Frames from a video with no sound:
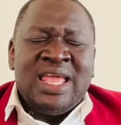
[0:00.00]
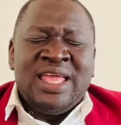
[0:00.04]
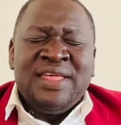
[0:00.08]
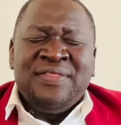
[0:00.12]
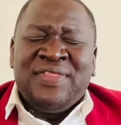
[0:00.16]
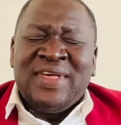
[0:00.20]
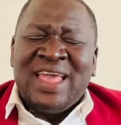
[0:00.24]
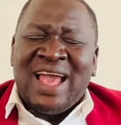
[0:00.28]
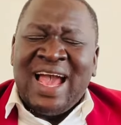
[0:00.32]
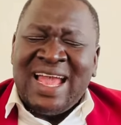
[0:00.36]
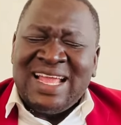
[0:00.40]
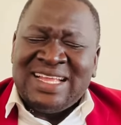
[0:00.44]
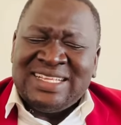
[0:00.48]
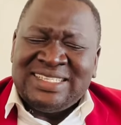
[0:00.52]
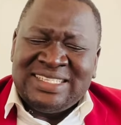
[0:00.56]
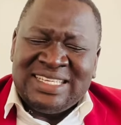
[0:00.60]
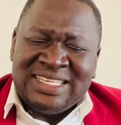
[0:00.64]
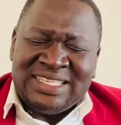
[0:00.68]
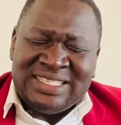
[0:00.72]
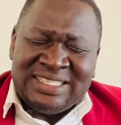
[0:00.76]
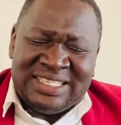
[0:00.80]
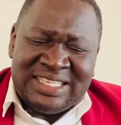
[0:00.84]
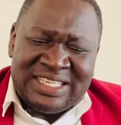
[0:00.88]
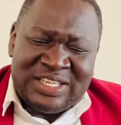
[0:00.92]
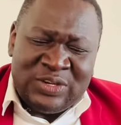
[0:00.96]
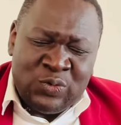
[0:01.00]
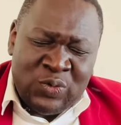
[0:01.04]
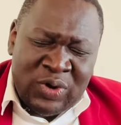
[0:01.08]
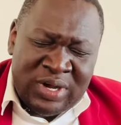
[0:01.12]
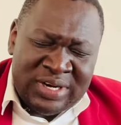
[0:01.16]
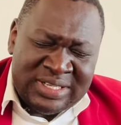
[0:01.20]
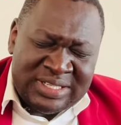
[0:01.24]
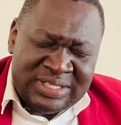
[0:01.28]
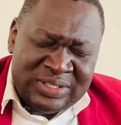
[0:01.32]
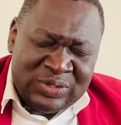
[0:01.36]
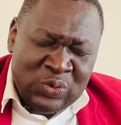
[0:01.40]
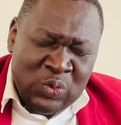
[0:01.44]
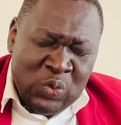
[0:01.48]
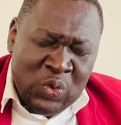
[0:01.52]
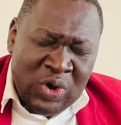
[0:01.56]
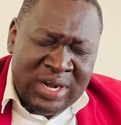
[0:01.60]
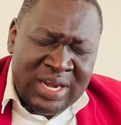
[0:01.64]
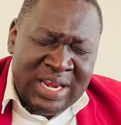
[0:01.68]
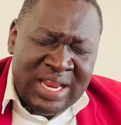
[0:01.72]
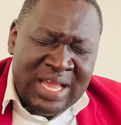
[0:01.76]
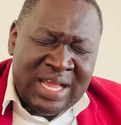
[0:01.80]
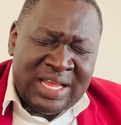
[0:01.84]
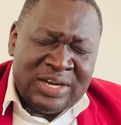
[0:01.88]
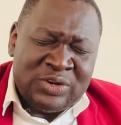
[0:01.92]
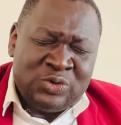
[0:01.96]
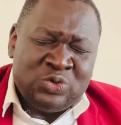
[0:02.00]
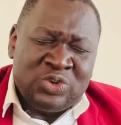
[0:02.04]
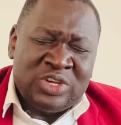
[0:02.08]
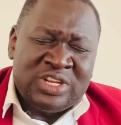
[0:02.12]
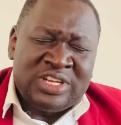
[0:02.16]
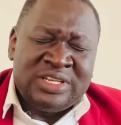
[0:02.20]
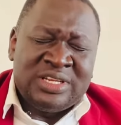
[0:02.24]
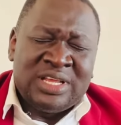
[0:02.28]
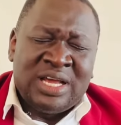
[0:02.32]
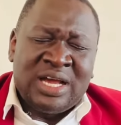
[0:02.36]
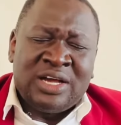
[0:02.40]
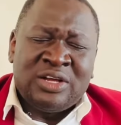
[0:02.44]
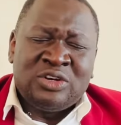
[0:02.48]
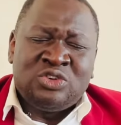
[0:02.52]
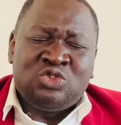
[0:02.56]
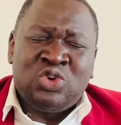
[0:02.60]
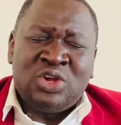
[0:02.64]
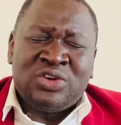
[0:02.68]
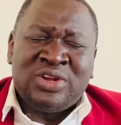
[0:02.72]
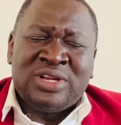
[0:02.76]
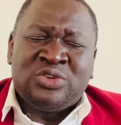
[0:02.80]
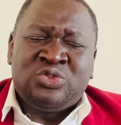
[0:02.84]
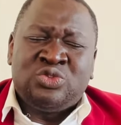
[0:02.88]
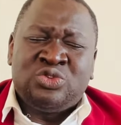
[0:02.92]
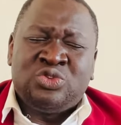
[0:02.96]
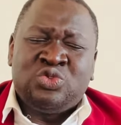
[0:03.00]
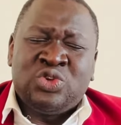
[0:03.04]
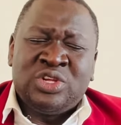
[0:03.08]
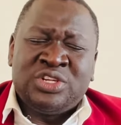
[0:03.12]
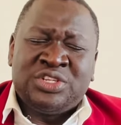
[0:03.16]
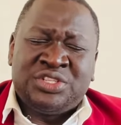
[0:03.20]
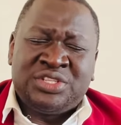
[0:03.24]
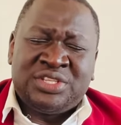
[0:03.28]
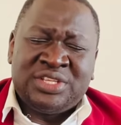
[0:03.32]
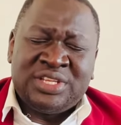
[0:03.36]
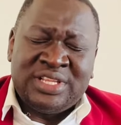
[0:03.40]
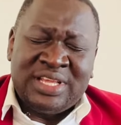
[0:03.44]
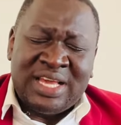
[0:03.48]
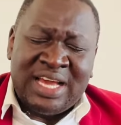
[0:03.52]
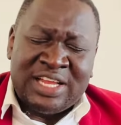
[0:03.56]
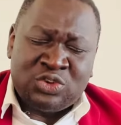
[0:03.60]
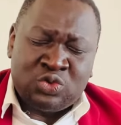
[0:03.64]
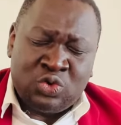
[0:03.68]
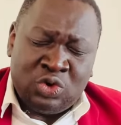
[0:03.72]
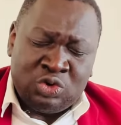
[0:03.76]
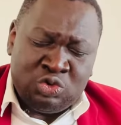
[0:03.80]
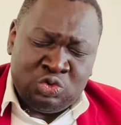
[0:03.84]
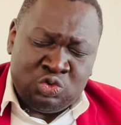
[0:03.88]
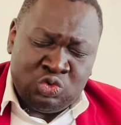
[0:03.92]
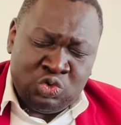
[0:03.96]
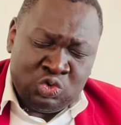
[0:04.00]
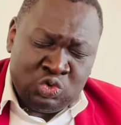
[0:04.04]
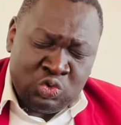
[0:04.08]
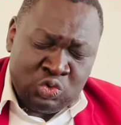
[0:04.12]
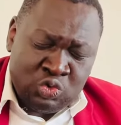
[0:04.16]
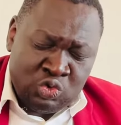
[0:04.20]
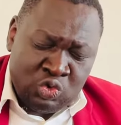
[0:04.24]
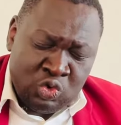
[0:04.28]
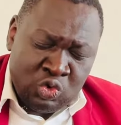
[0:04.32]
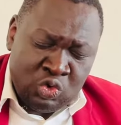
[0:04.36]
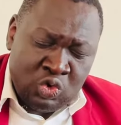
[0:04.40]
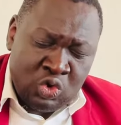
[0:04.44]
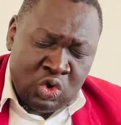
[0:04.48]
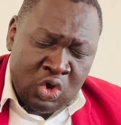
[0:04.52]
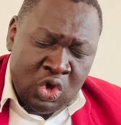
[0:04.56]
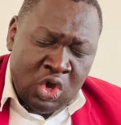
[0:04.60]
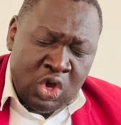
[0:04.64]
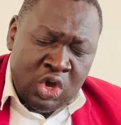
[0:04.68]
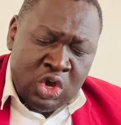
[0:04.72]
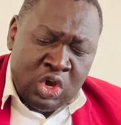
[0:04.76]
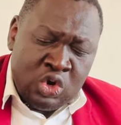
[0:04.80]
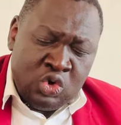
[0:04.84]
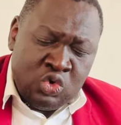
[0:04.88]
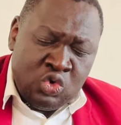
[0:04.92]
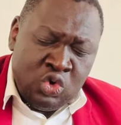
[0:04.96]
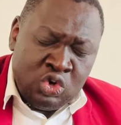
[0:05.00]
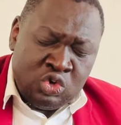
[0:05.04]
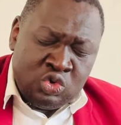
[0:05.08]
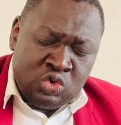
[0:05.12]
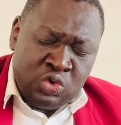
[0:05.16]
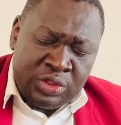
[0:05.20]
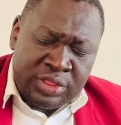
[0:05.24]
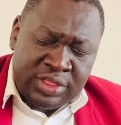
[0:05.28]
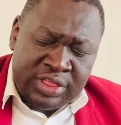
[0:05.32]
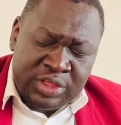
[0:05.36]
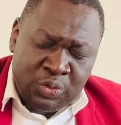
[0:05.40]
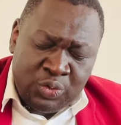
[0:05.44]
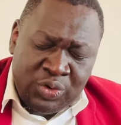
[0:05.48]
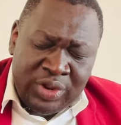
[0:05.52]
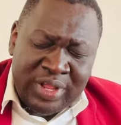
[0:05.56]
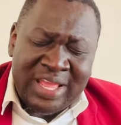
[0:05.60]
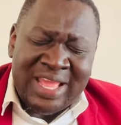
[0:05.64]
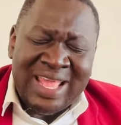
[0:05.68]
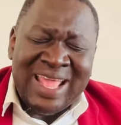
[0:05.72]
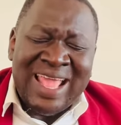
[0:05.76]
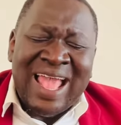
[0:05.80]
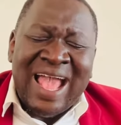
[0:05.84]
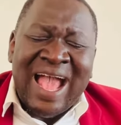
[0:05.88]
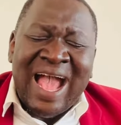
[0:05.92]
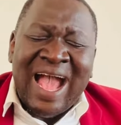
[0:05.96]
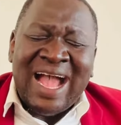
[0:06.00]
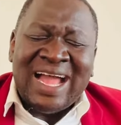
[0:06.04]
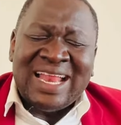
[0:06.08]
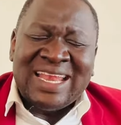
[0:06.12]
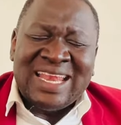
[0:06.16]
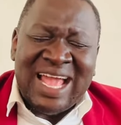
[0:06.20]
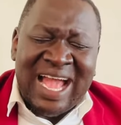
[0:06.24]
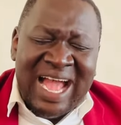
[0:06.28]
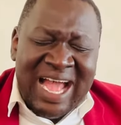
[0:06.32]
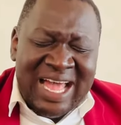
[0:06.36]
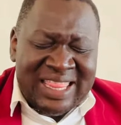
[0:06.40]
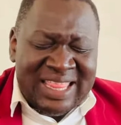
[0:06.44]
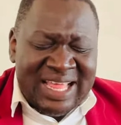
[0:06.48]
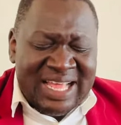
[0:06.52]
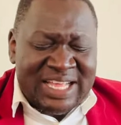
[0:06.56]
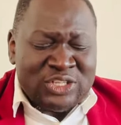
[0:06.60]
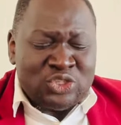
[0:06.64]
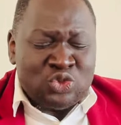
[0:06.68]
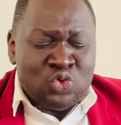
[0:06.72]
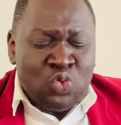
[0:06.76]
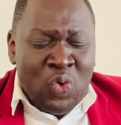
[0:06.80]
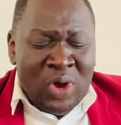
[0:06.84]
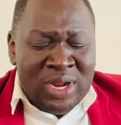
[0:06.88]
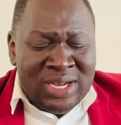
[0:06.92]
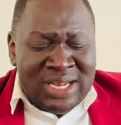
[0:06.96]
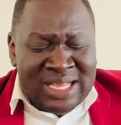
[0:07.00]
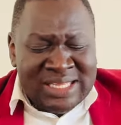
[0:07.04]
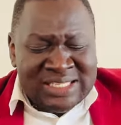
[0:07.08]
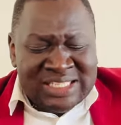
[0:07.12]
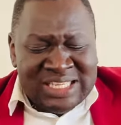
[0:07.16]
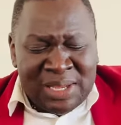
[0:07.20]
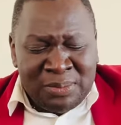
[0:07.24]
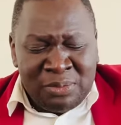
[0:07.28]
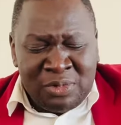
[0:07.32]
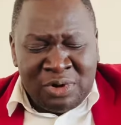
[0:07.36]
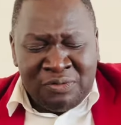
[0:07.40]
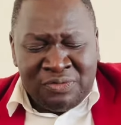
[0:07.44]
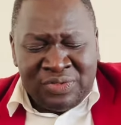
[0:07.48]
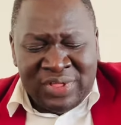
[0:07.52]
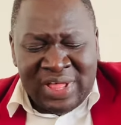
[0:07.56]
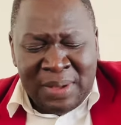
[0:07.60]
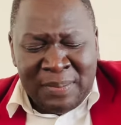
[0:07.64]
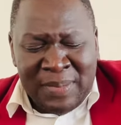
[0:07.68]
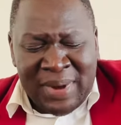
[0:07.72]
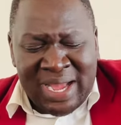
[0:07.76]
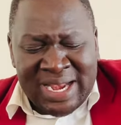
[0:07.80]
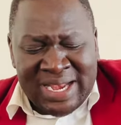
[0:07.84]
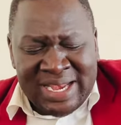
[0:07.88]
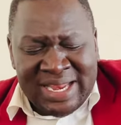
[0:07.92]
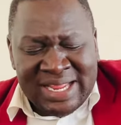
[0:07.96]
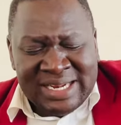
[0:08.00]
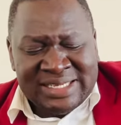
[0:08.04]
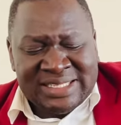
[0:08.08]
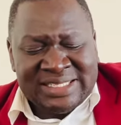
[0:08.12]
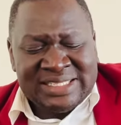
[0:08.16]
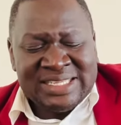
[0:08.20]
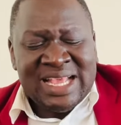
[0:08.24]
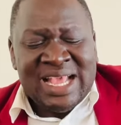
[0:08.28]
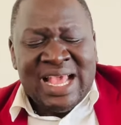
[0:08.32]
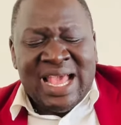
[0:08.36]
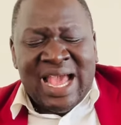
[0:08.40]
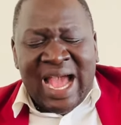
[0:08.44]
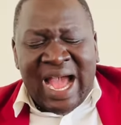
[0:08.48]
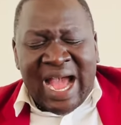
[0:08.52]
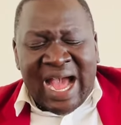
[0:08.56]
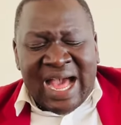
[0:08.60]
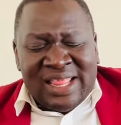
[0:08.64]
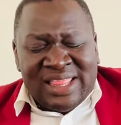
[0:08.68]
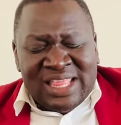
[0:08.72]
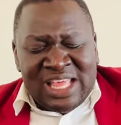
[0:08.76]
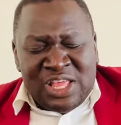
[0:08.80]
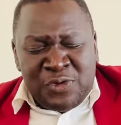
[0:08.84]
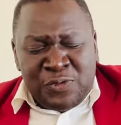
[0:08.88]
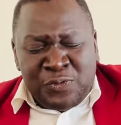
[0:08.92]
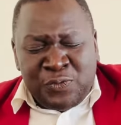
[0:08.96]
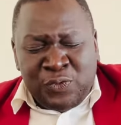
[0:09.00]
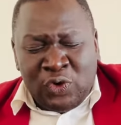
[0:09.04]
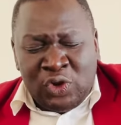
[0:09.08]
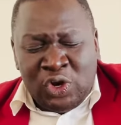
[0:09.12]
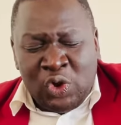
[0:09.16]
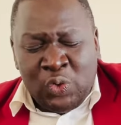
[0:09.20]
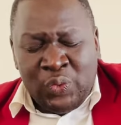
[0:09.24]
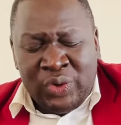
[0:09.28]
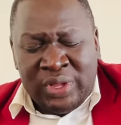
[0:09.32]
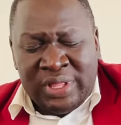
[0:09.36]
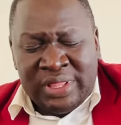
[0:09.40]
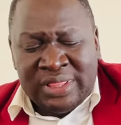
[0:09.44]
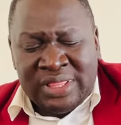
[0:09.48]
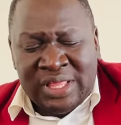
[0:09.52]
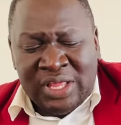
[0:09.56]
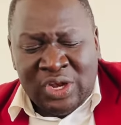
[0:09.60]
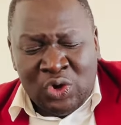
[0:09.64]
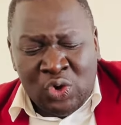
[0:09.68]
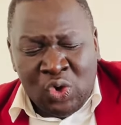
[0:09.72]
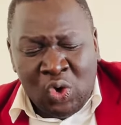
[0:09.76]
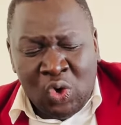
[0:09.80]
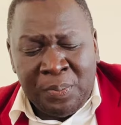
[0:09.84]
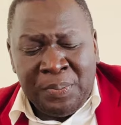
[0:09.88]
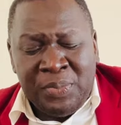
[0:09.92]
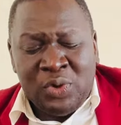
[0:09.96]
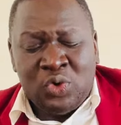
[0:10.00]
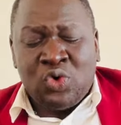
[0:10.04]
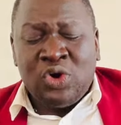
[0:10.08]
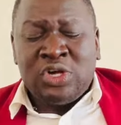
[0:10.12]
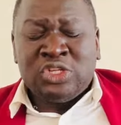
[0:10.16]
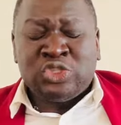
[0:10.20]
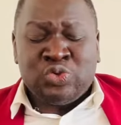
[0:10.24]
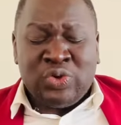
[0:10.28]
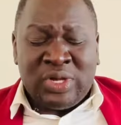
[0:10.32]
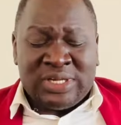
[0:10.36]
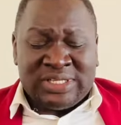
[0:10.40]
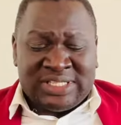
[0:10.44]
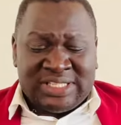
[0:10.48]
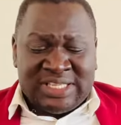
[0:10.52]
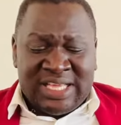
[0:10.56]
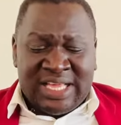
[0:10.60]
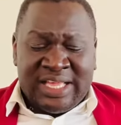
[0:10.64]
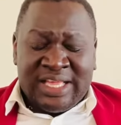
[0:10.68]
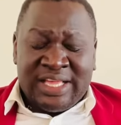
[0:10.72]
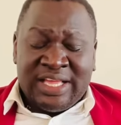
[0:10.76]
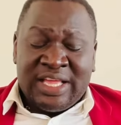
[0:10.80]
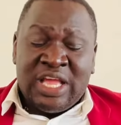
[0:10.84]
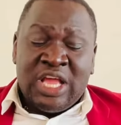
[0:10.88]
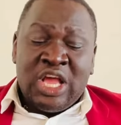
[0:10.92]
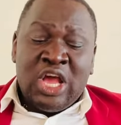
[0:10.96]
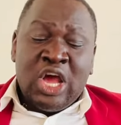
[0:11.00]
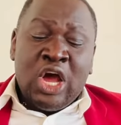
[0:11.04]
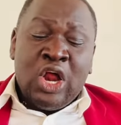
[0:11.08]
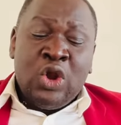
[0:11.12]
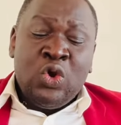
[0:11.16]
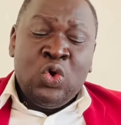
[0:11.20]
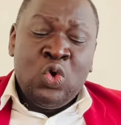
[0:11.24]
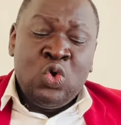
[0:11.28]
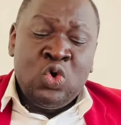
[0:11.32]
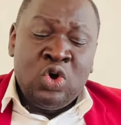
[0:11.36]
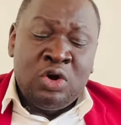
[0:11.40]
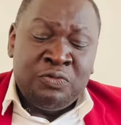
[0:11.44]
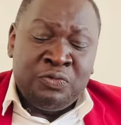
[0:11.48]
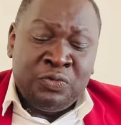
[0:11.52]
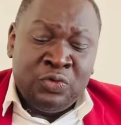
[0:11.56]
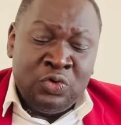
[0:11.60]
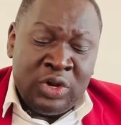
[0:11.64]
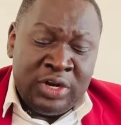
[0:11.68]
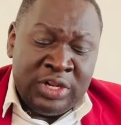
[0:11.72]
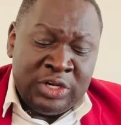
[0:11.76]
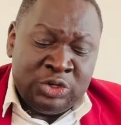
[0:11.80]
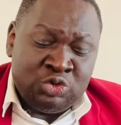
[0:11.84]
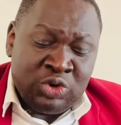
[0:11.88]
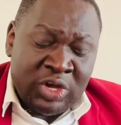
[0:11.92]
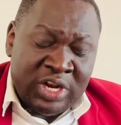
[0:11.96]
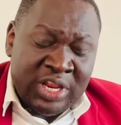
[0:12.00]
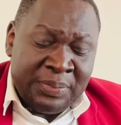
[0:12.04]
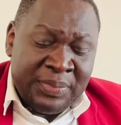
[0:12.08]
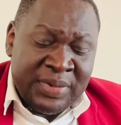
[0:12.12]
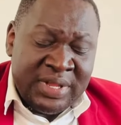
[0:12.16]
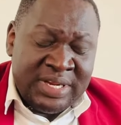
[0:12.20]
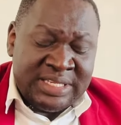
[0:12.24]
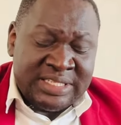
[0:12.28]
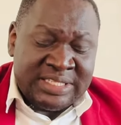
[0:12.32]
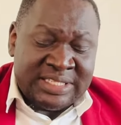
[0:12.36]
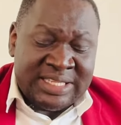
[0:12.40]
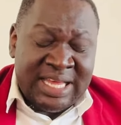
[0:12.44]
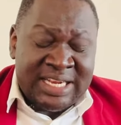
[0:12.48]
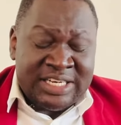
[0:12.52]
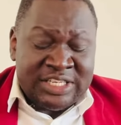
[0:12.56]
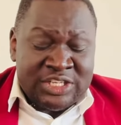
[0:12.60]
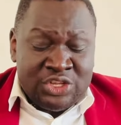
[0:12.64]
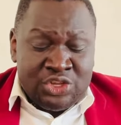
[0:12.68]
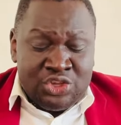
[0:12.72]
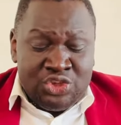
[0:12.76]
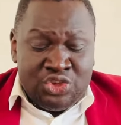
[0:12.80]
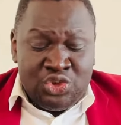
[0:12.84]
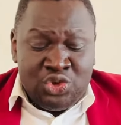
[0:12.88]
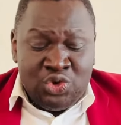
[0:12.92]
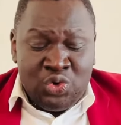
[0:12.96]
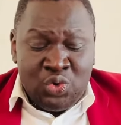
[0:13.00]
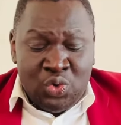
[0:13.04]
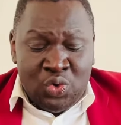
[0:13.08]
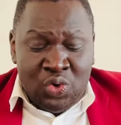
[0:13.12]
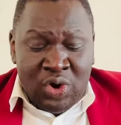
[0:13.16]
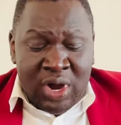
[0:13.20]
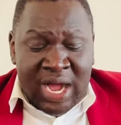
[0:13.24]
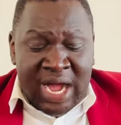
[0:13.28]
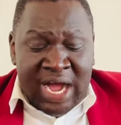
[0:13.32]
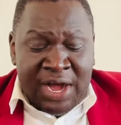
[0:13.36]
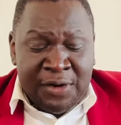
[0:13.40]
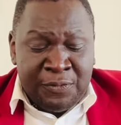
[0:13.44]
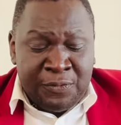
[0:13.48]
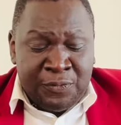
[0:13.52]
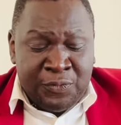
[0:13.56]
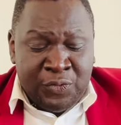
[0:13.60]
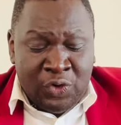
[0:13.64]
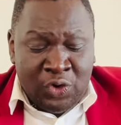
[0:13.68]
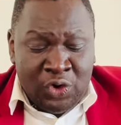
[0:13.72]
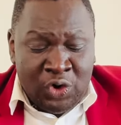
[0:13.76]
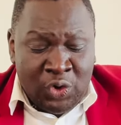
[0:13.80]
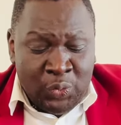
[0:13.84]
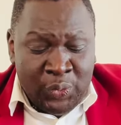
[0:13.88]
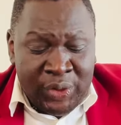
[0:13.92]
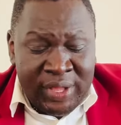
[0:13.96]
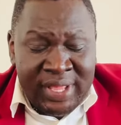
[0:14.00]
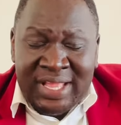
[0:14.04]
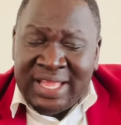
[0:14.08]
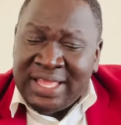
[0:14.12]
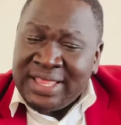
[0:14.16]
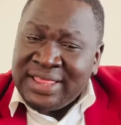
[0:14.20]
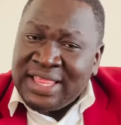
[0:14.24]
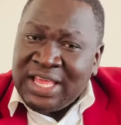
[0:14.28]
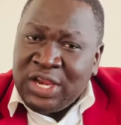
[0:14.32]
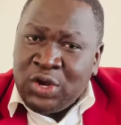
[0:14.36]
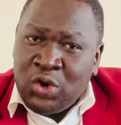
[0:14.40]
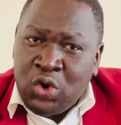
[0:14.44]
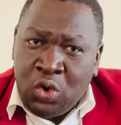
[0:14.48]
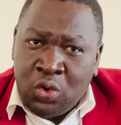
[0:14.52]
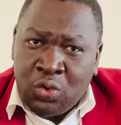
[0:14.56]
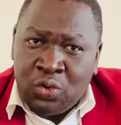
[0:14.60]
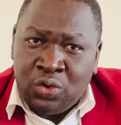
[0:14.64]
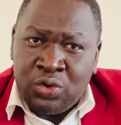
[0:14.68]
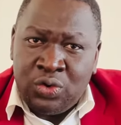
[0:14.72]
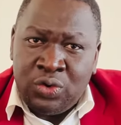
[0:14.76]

The IGG in 123, Article 223, and others. What are some of their mandates? Are they following the law? Because we are saying rule of law literally means that you are following the law.